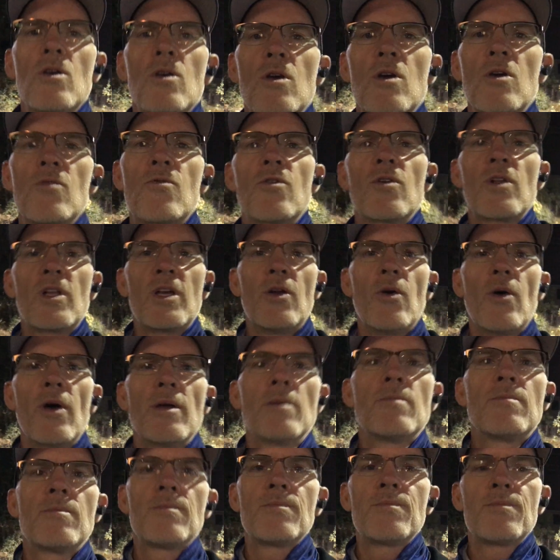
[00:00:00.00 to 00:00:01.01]
Good for
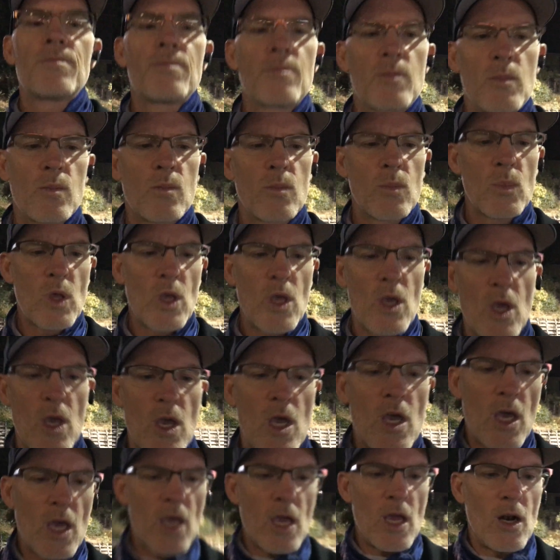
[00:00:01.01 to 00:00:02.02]
Illinois.
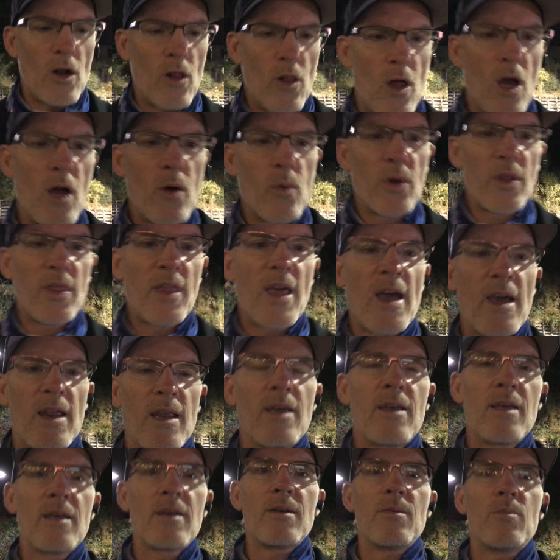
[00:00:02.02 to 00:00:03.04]
And along with that
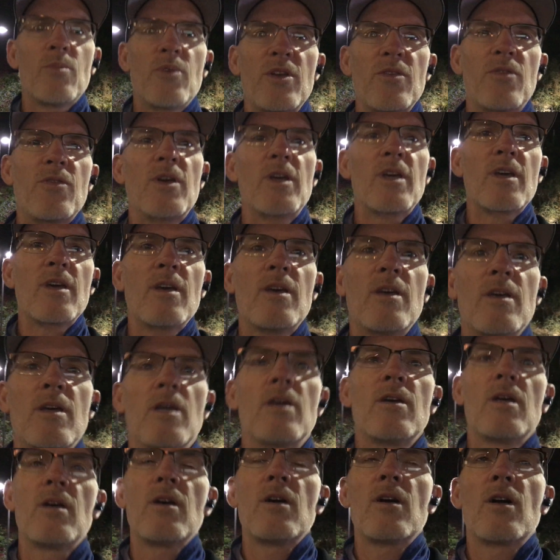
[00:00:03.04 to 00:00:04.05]
briefing
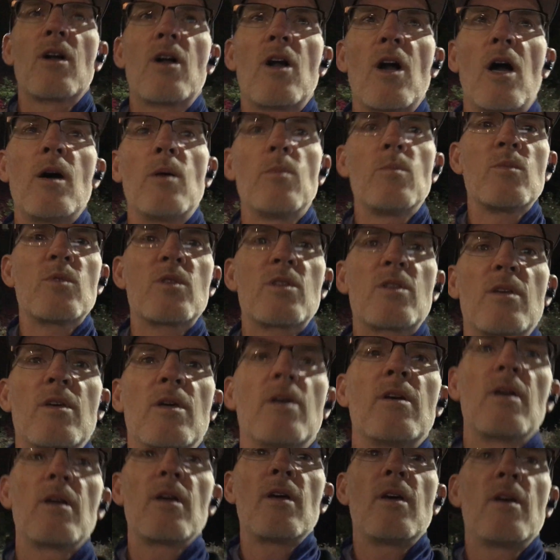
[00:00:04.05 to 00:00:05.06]
comes
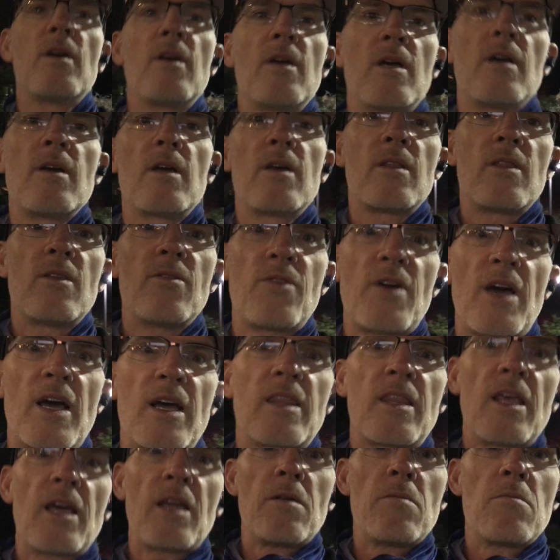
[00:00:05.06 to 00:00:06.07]
the
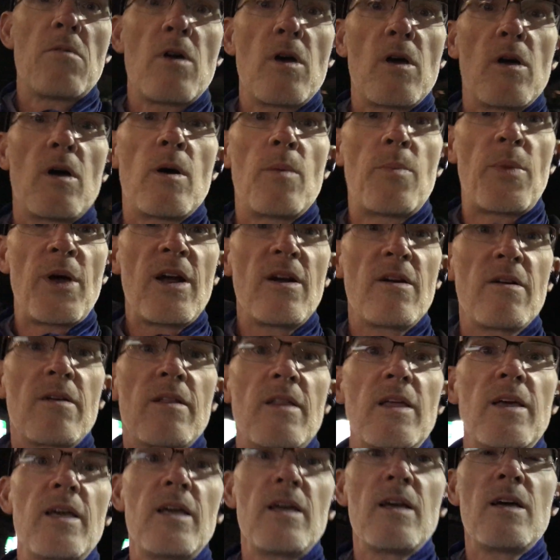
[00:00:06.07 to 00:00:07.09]
fact that
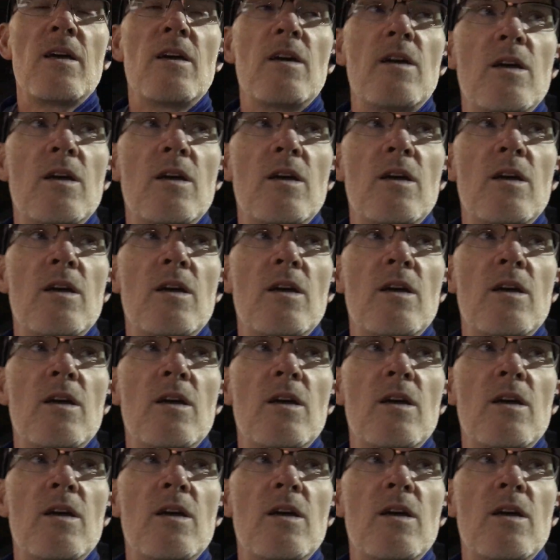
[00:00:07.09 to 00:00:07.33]
apparently